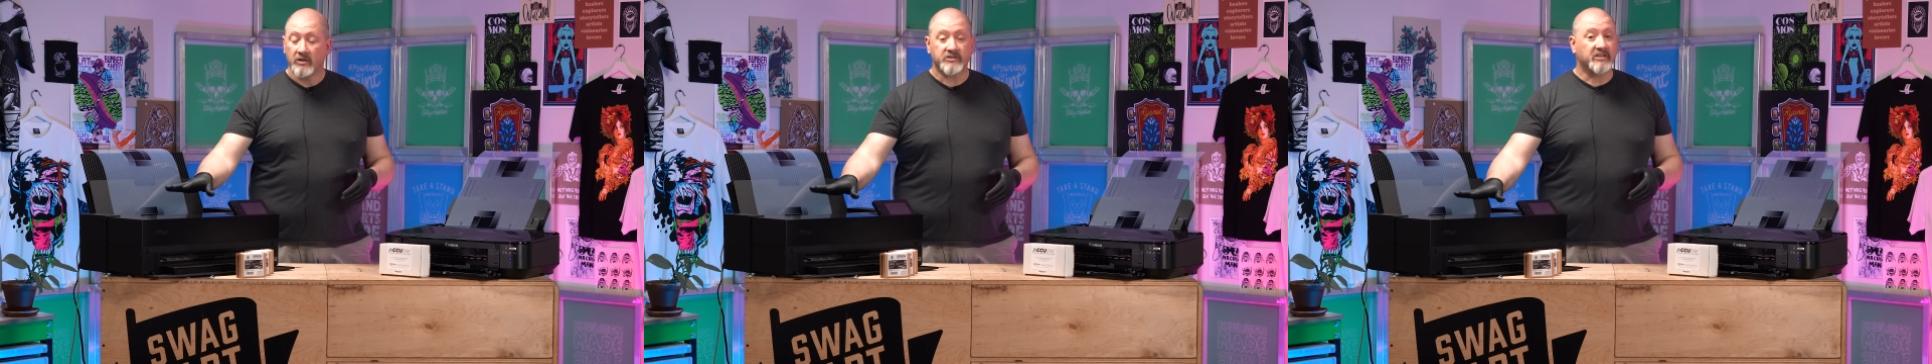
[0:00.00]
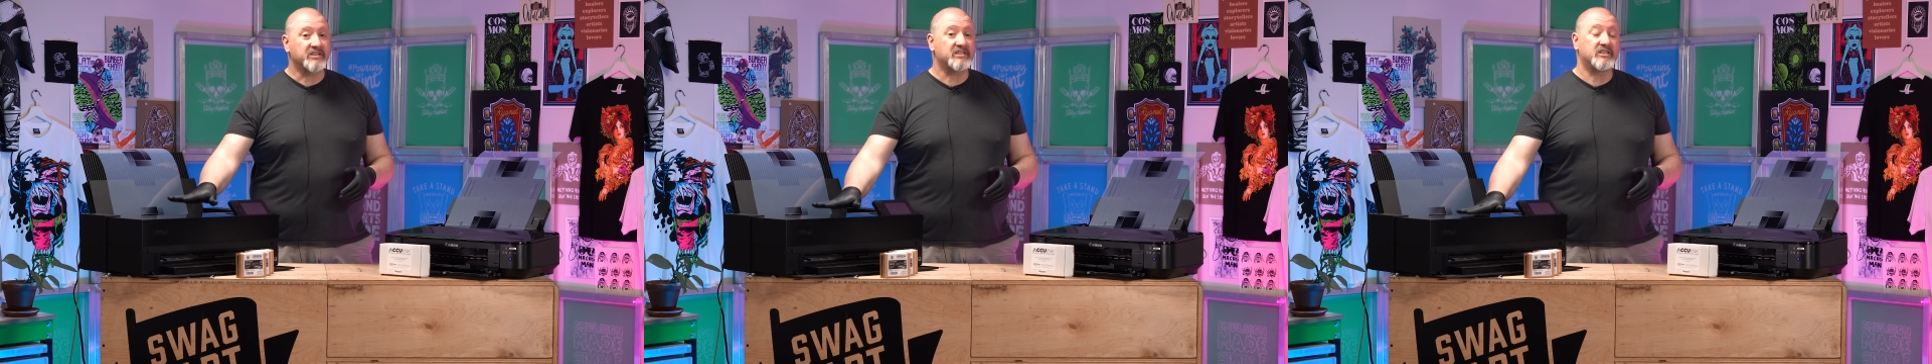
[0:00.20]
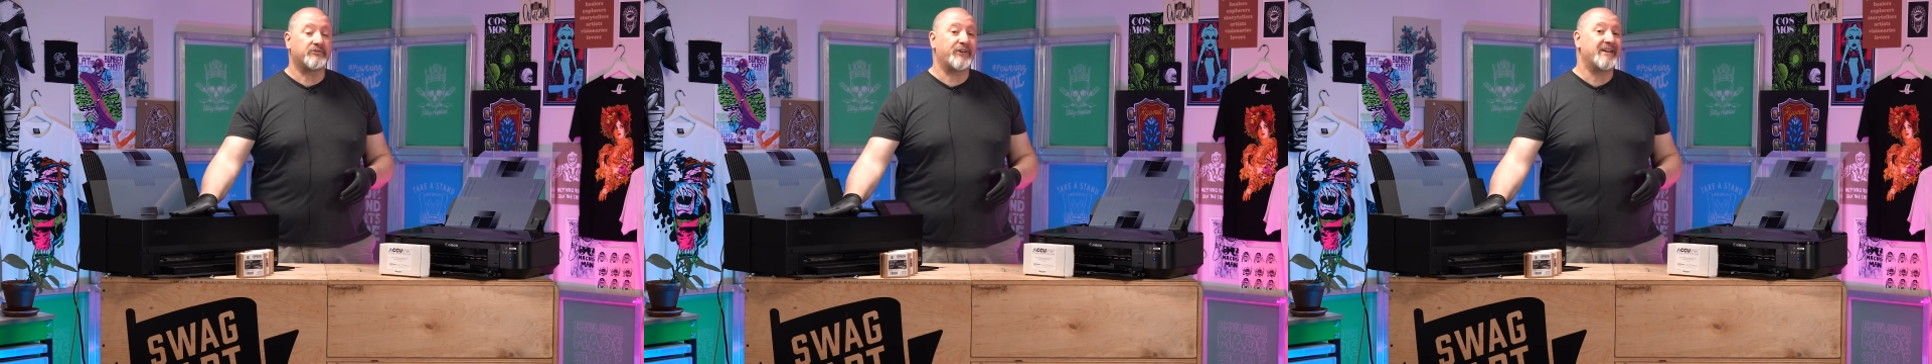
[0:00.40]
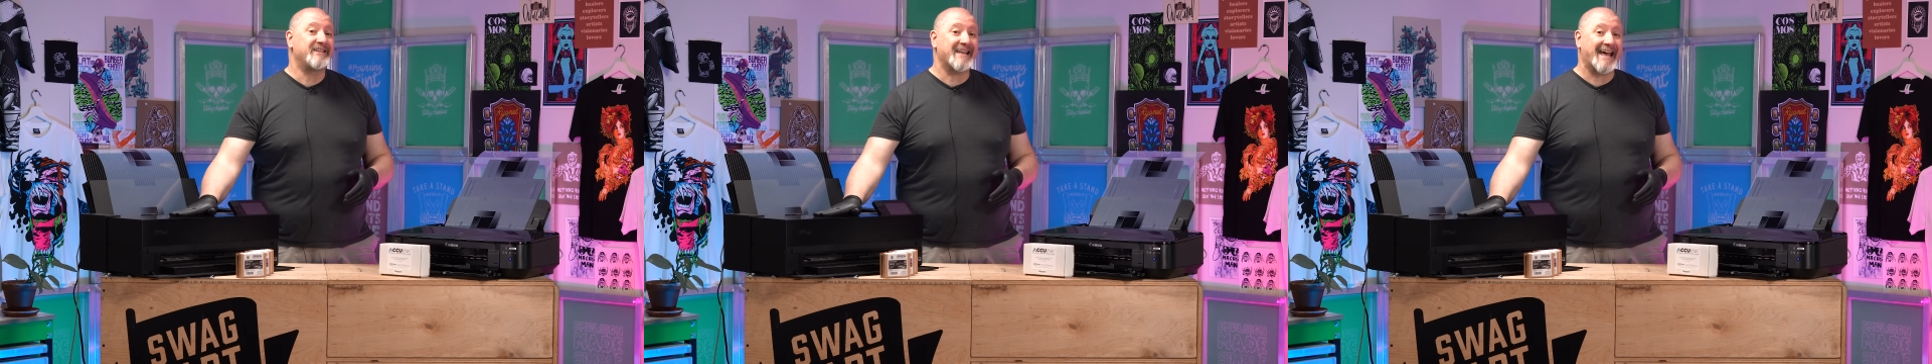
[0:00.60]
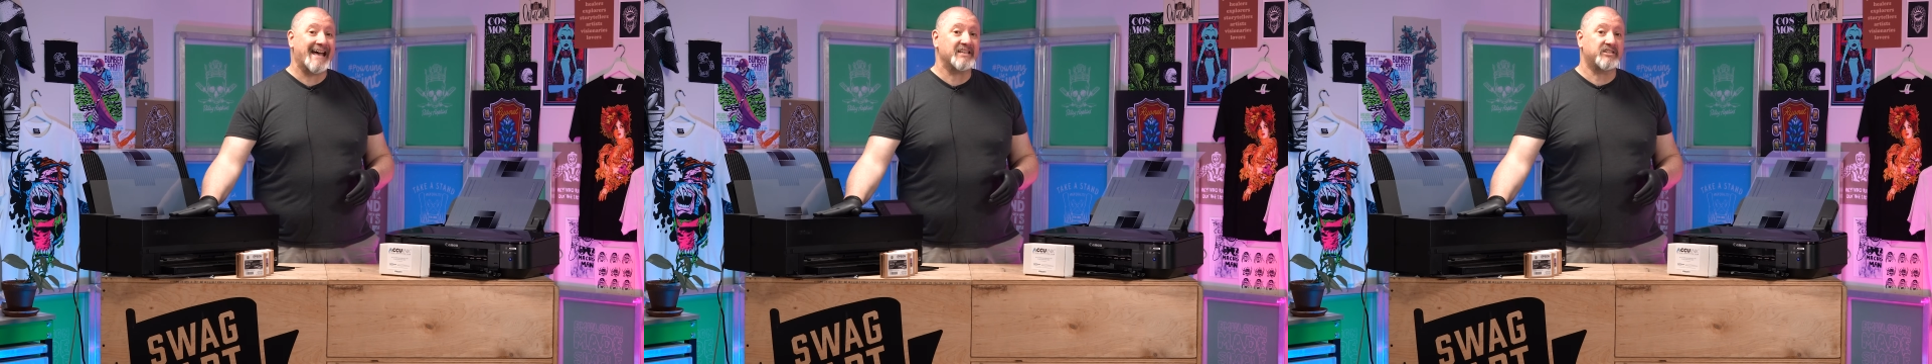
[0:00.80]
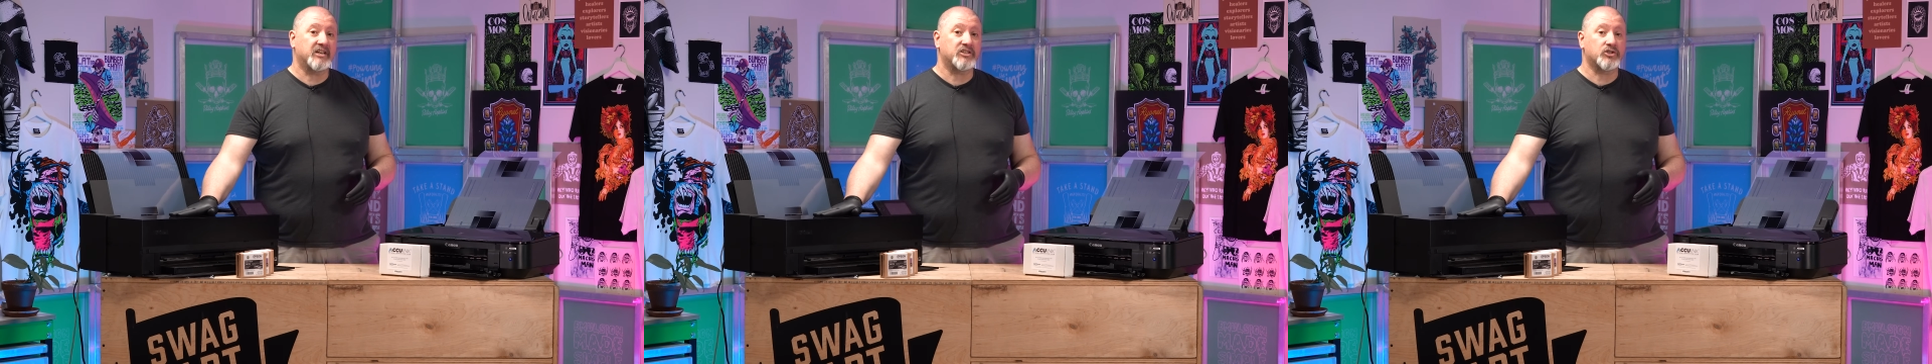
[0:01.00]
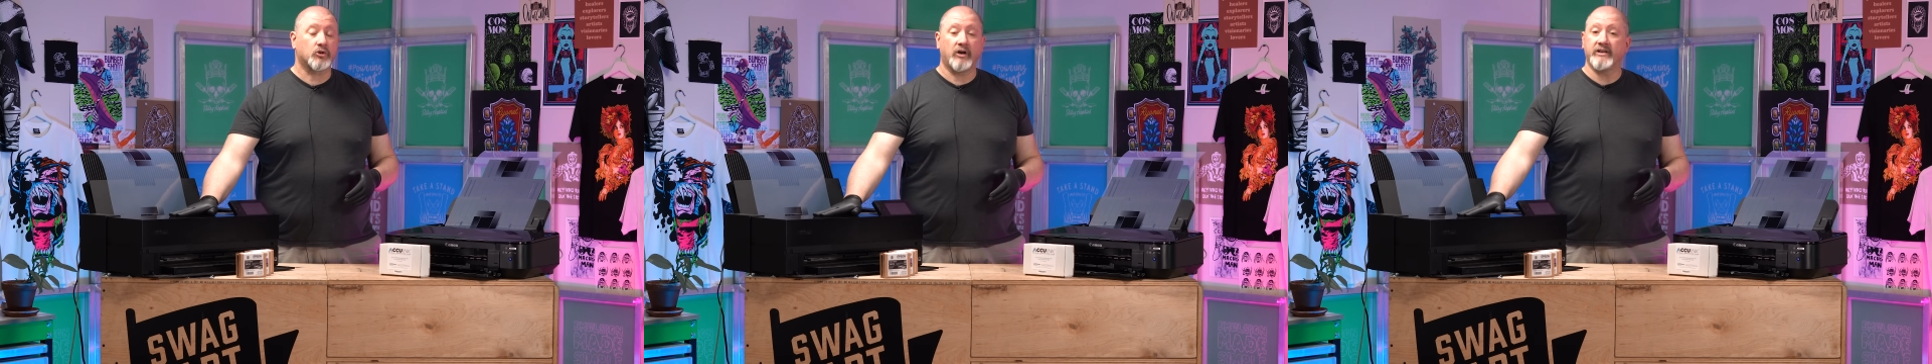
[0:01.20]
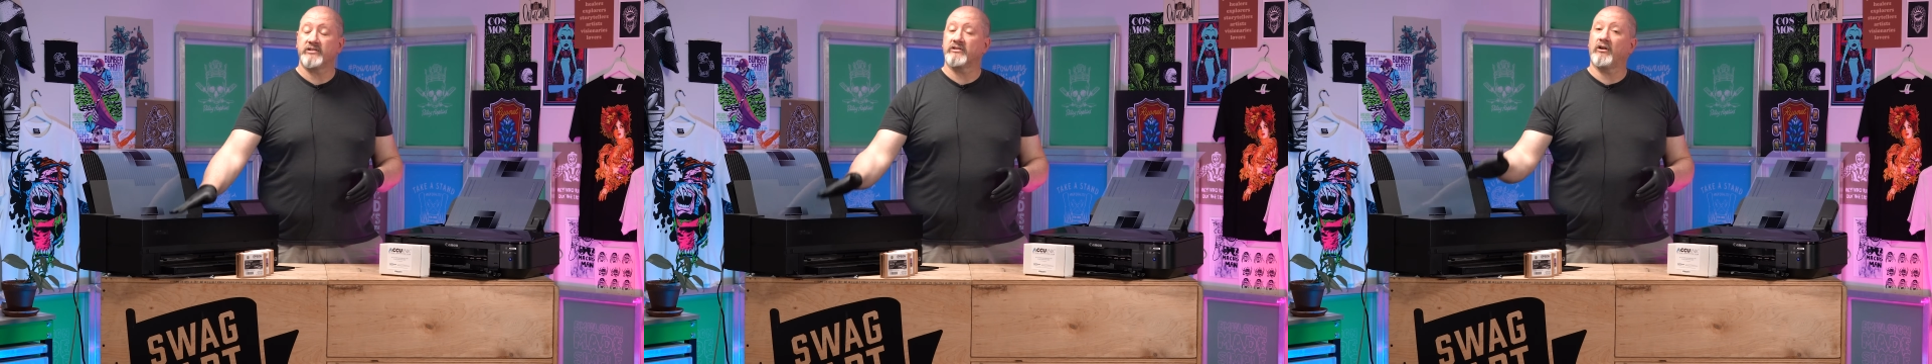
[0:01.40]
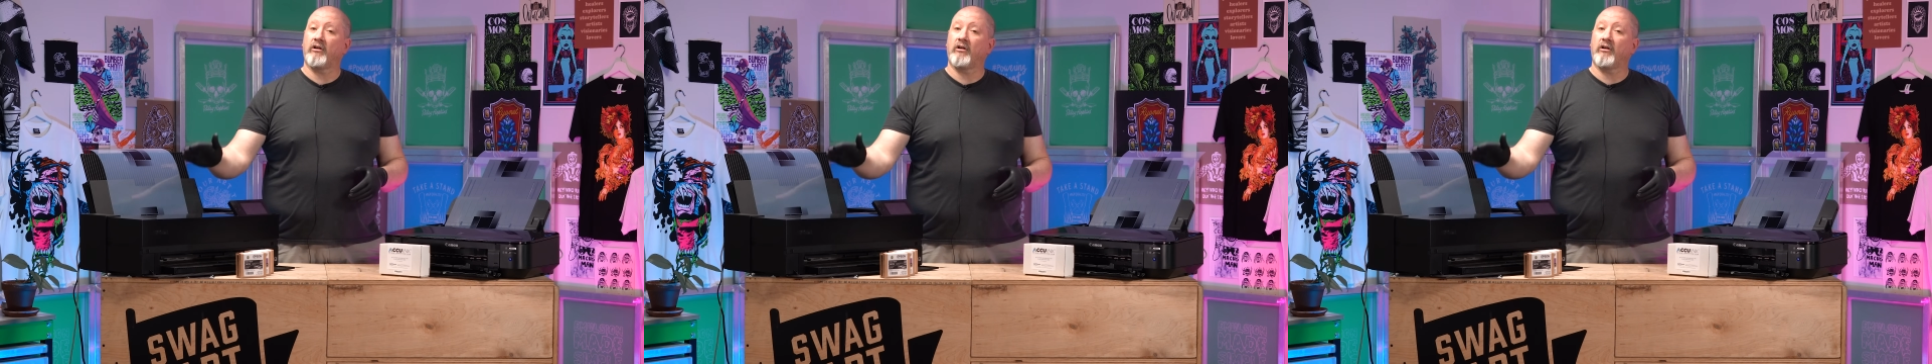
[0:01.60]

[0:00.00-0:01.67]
So this is a fantastic choice.